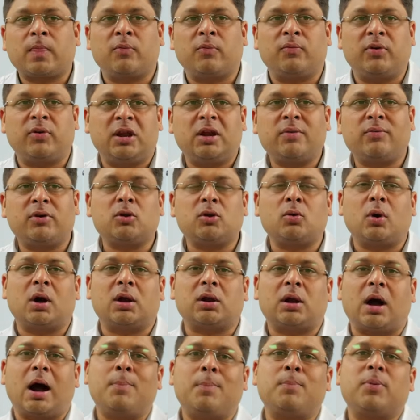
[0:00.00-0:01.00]
whenever you
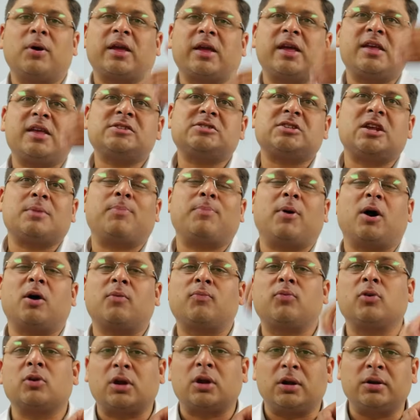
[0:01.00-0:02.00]
are up against a
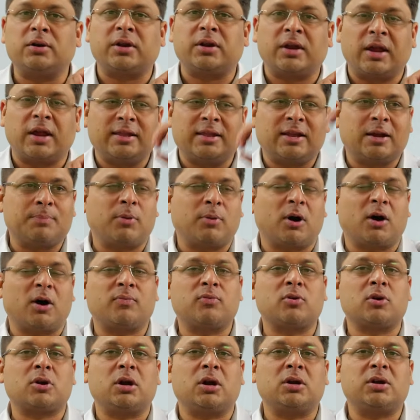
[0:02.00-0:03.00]
powerful country and that
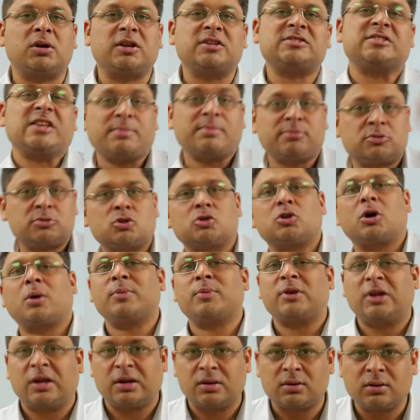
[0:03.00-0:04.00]
powerful country seems to
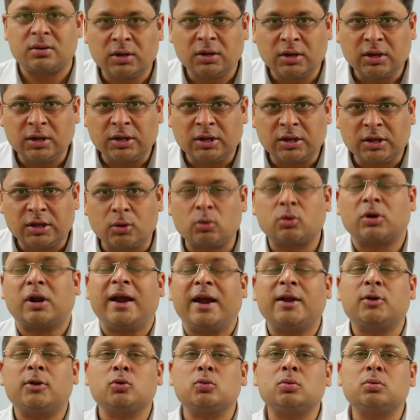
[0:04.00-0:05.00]
dominate, you
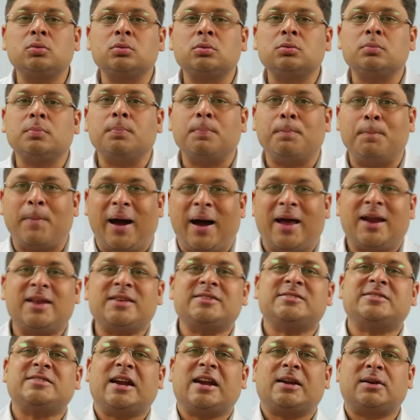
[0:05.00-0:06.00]
try to
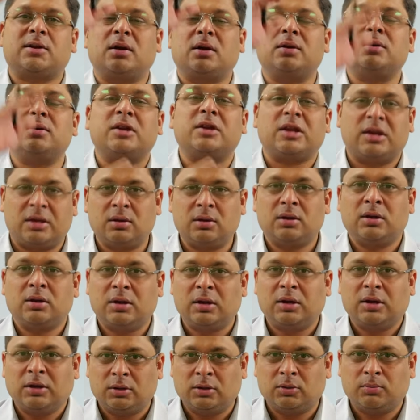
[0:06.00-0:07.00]
balance that country
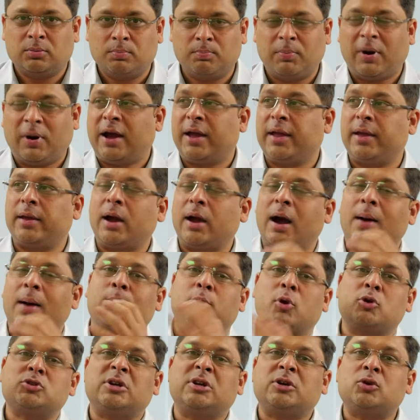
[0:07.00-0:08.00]
by
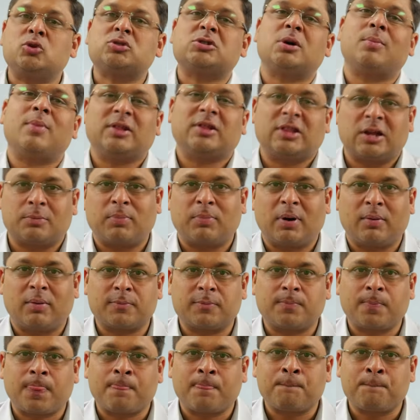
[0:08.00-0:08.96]
approaching to some other power.